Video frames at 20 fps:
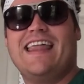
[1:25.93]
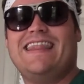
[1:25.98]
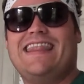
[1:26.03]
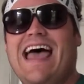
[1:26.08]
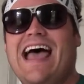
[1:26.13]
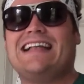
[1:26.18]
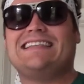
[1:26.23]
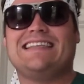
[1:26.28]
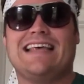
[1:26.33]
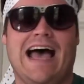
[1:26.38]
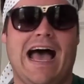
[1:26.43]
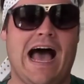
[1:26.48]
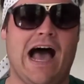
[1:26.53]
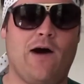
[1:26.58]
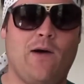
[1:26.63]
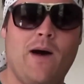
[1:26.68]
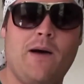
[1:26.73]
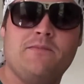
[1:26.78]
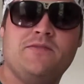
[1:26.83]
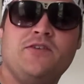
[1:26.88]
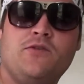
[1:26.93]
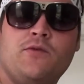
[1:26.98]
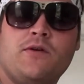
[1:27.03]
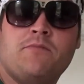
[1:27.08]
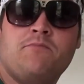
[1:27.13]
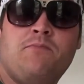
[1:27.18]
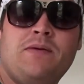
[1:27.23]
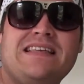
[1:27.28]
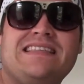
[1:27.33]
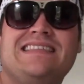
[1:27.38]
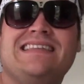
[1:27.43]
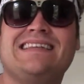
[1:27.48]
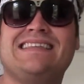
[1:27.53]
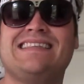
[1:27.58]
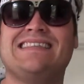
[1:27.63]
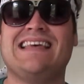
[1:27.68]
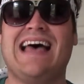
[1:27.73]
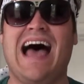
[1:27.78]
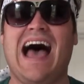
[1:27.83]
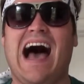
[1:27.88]
That's how I'm doing
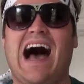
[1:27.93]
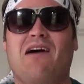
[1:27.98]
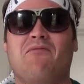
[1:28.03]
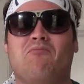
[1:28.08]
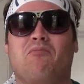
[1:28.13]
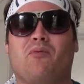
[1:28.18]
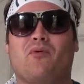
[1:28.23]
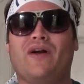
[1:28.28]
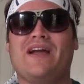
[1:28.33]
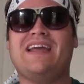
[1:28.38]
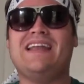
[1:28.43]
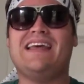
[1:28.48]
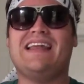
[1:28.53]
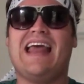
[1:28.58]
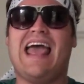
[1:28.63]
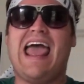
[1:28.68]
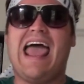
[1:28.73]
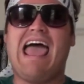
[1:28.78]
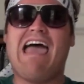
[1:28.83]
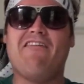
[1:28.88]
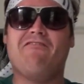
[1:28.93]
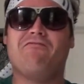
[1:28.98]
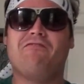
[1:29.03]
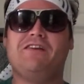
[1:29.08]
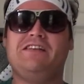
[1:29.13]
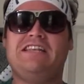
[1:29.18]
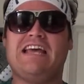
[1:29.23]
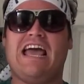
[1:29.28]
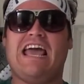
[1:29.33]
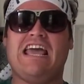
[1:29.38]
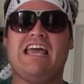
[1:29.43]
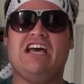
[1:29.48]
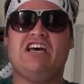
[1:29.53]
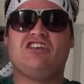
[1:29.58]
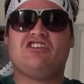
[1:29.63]
business. I'm bringing it every day.